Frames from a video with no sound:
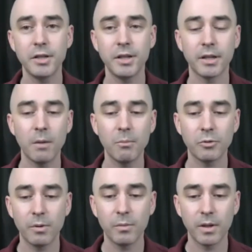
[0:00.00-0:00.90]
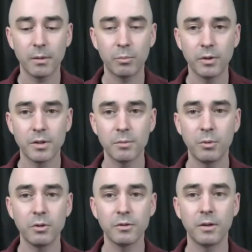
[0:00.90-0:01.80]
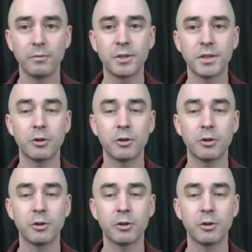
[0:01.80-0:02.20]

it comes from the principles of